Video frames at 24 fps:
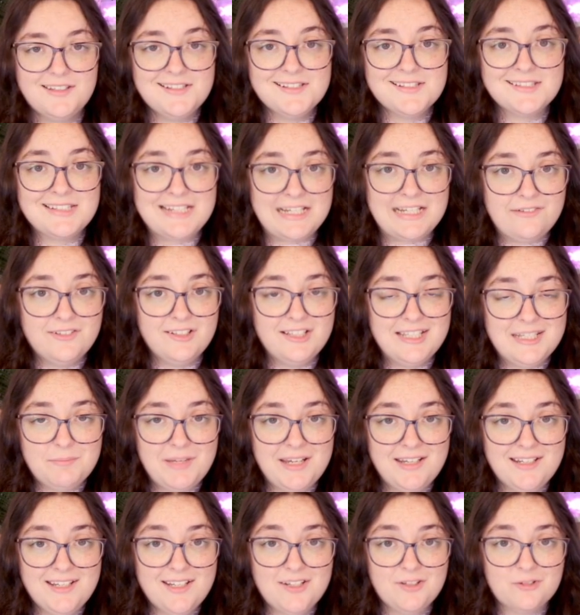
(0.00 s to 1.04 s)
This definitely
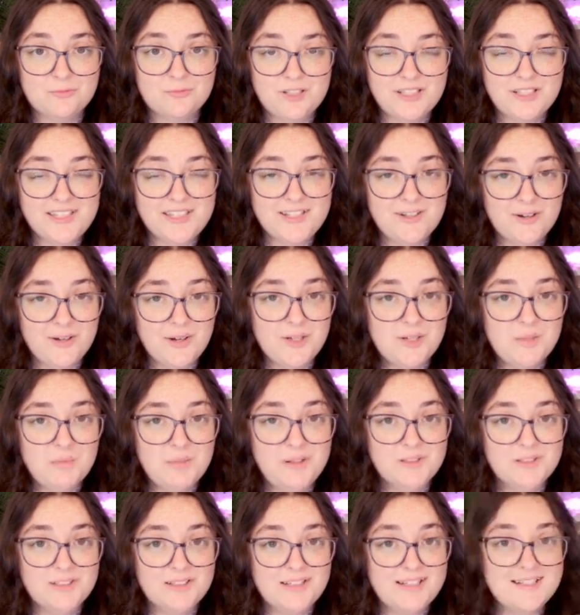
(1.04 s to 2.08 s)
made it really hard to
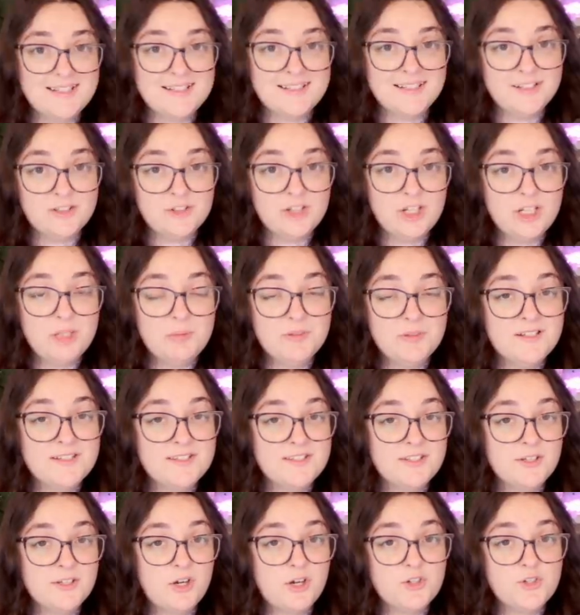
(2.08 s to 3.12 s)
build a nice kitchen
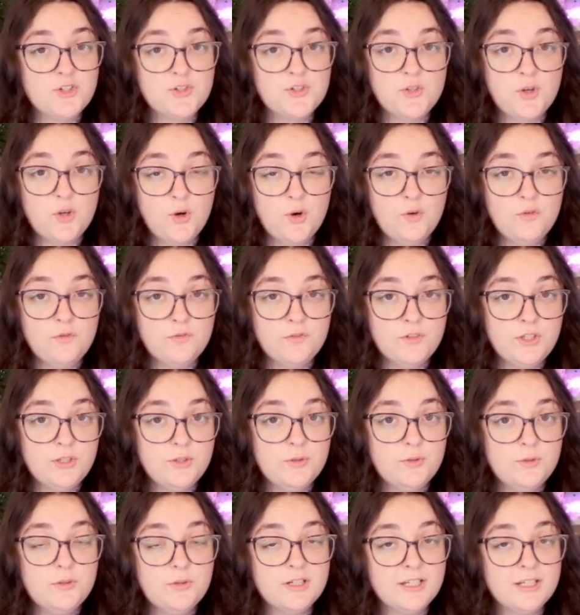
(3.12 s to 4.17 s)
because there are so
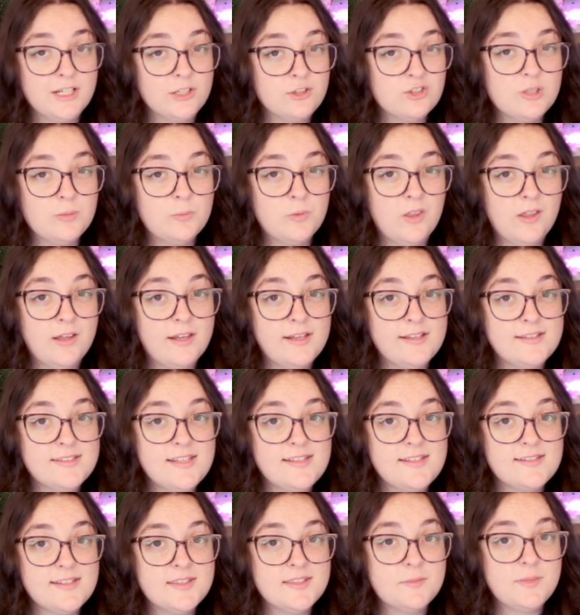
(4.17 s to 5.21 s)
few kitchen
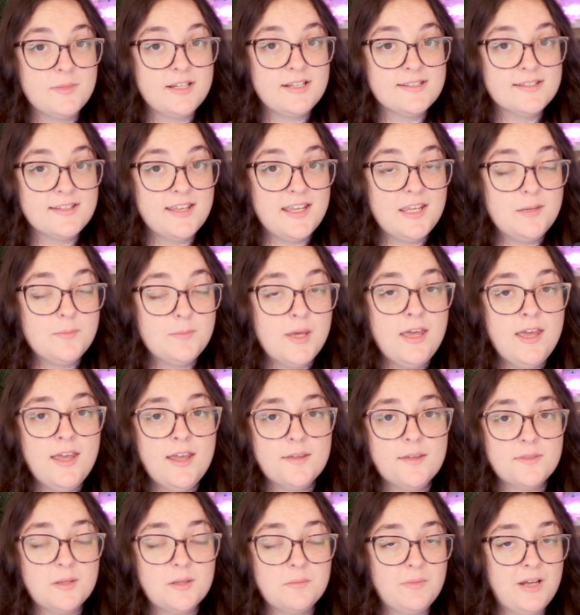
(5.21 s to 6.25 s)
appliances in the base game
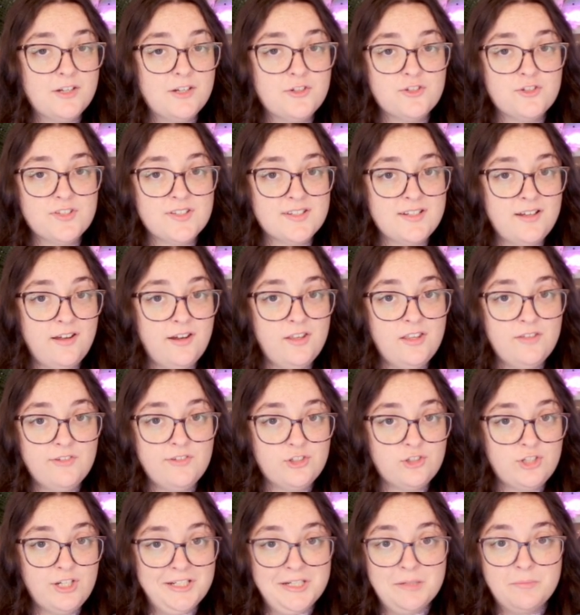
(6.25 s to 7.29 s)
that match the style of
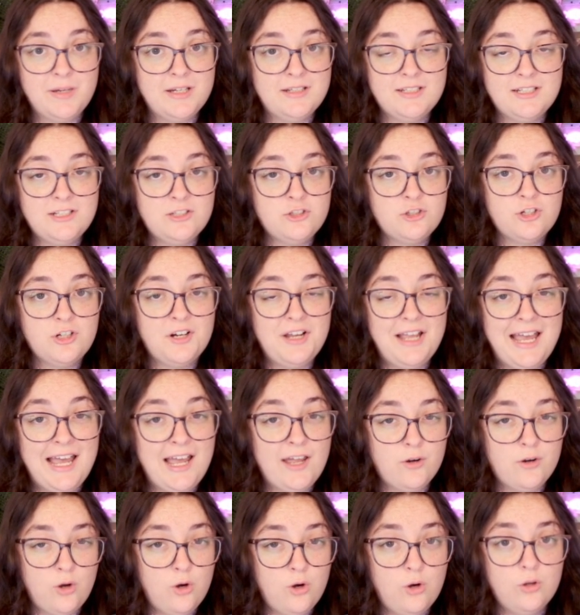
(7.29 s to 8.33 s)
Enchanted by Nature
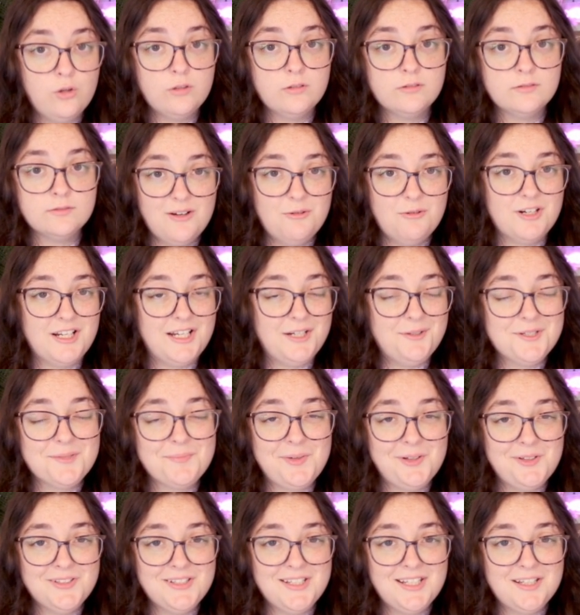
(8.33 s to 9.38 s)
at all. When I was
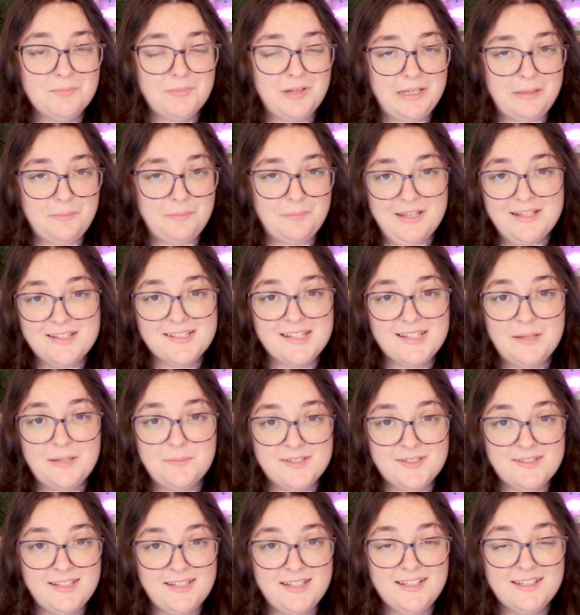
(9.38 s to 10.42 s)
building, my base
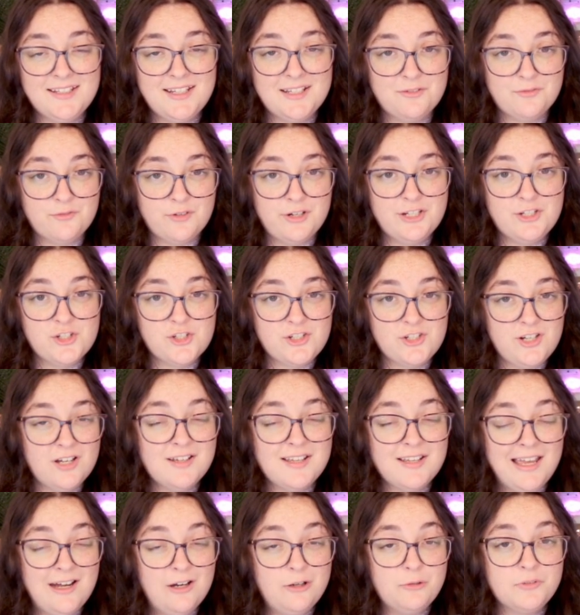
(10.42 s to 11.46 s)
game sink and fridge
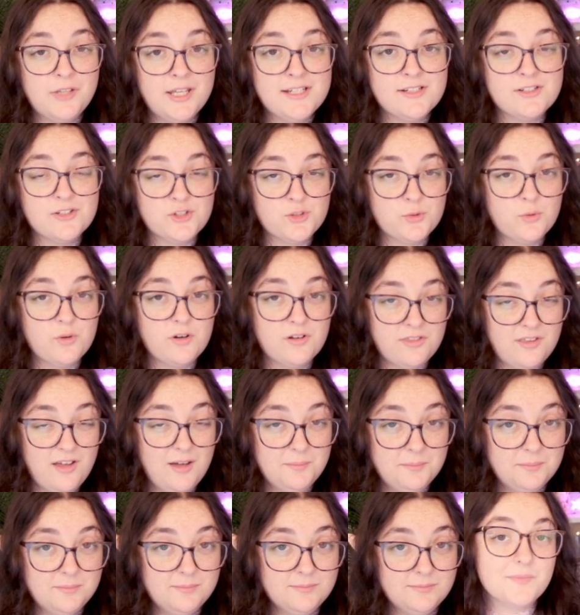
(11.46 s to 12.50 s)
stuck out like a sore
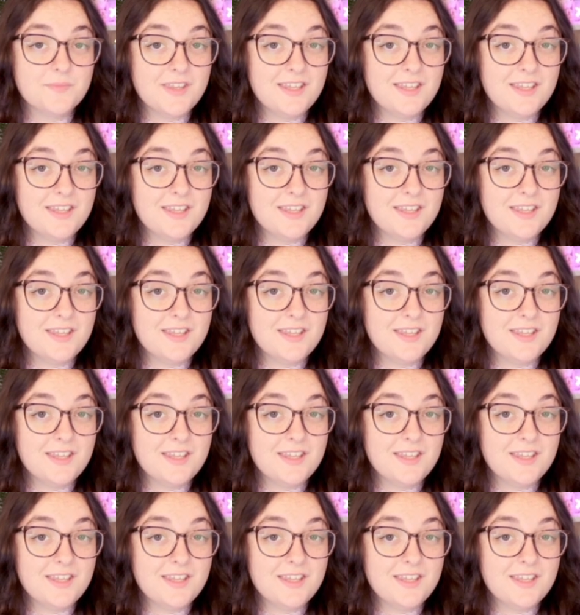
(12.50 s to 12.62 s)
thumb.